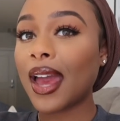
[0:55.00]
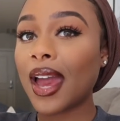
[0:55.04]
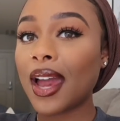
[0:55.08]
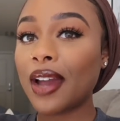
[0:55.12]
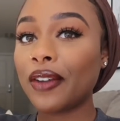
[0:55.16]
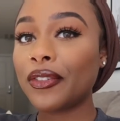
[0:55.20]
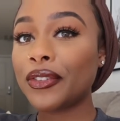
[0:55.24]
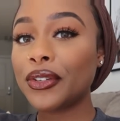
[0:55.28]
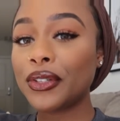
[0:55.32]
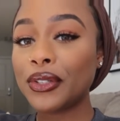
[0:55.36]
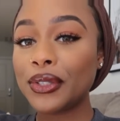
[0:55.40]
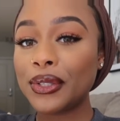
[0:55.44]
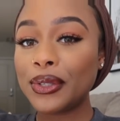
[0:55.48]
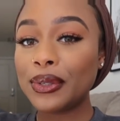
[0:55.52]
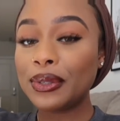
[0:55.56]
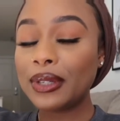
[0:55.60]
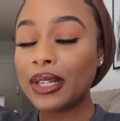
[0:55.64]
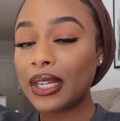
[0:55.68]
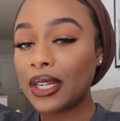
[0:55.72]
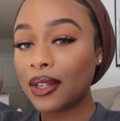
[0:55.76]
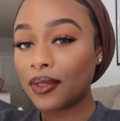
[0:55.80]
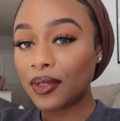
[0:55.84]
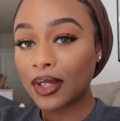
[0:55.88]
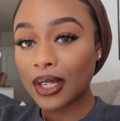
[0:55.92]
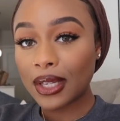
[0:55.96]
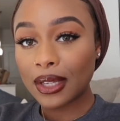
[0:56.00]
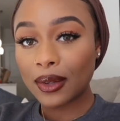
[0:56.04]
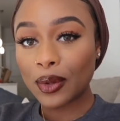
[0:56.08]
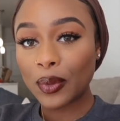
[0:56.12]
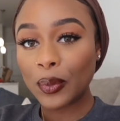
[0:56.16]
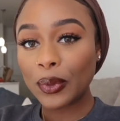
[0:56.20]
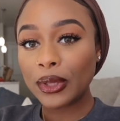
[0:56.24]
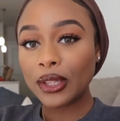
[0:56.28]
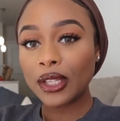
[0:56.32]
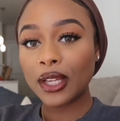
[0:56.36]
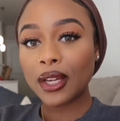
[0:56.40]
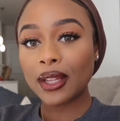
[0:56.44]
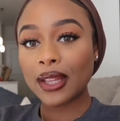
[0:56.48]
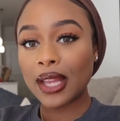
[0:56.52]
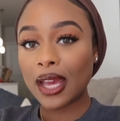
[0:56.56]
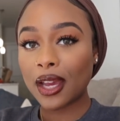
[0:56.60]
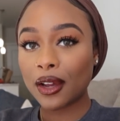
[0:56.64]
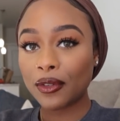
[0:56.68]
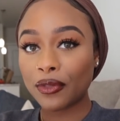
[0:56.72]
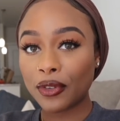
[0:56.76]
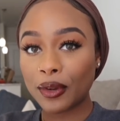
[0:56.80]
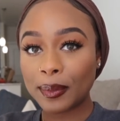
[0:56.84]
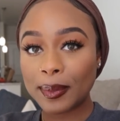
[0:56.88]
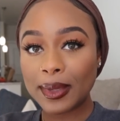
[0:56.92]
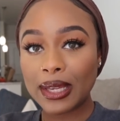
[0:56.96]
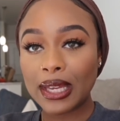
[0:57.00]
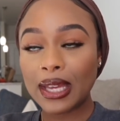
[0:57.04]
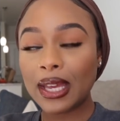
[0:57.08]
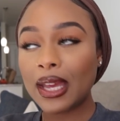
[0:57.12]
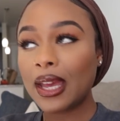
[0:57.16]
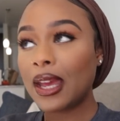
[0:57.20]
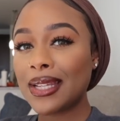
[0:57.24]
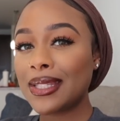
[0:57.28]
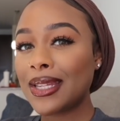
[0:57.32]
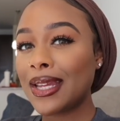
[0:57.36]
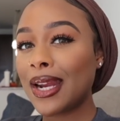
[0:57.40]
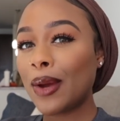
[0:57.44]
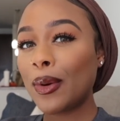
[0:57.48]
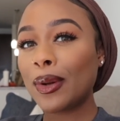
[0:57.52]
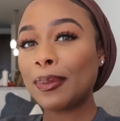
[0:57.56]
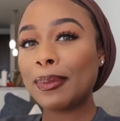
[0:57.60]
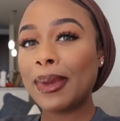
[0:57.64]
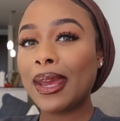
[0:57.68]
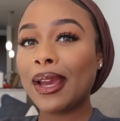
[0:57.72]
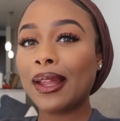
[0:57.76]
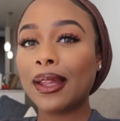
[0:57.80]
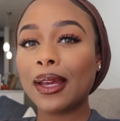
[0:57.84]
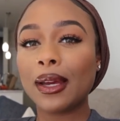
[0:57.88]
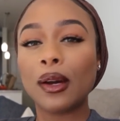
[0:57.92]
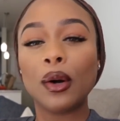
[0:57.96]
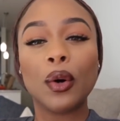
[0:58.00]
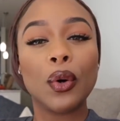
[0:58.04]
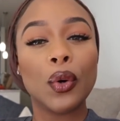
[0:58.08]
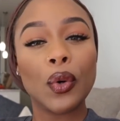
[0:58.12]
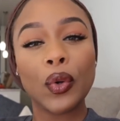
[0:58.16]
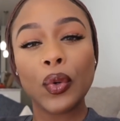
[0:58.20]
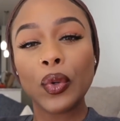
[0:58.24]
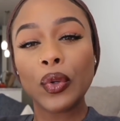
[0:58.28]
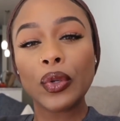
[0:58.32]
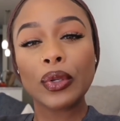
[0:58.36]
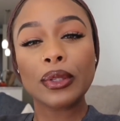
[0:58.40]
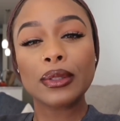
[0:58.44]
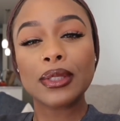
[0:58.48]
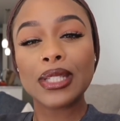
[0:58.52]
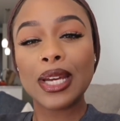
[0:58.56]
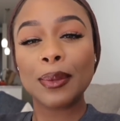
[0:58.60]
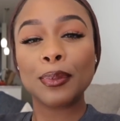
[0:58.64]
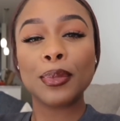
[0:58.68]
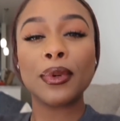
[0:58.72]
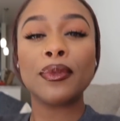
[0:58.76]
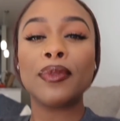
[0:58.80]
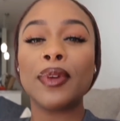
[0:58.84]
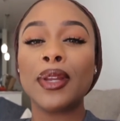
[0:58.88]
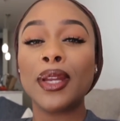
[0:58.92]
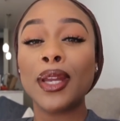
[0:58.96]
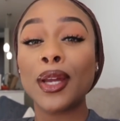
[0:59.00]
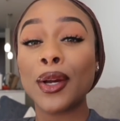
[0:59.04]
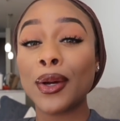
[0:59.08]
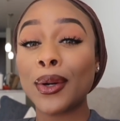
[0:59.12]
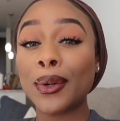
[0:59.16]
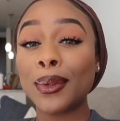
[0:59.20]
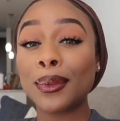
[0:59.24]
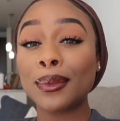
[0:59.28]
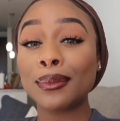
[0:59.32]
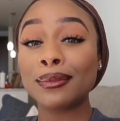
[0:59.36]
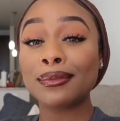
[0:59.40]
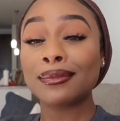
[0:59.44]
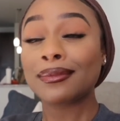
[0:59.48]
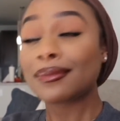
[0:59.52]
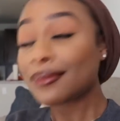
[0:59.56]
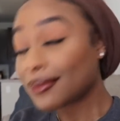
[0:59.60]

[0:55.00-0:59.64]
afternoon evening would look like for me. I said I would make like a whole separate video